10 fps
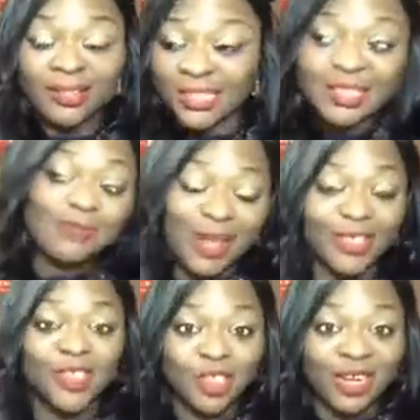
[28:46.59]
This is
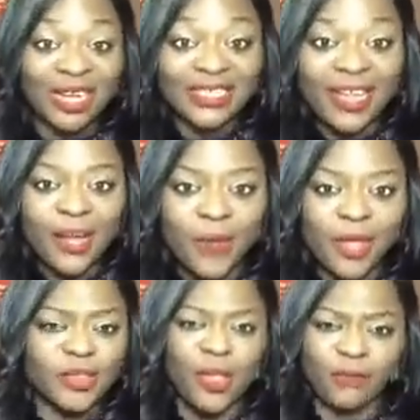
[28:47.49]
Pastor Shala's
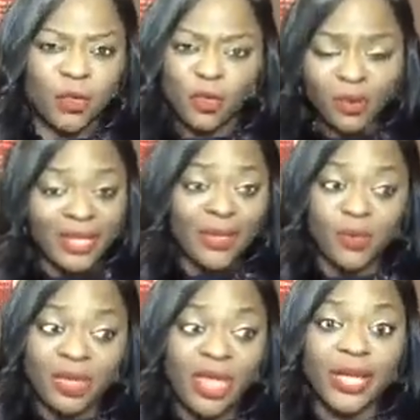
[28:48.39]
area. So if you know that
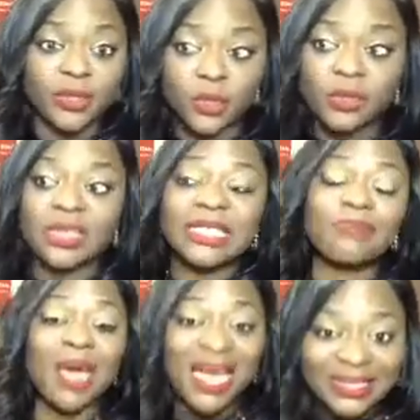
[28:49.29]
you can't do this,
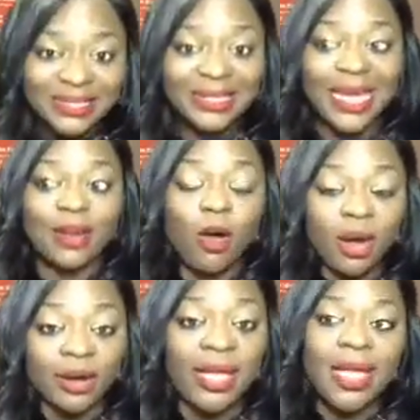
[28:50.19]
pass that
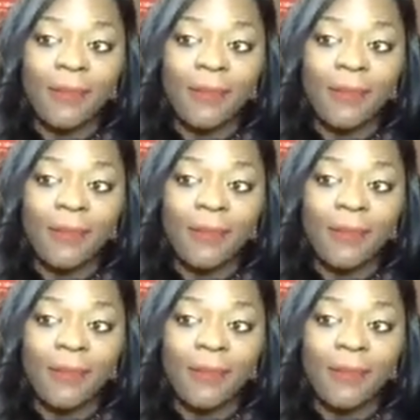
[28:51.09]
on.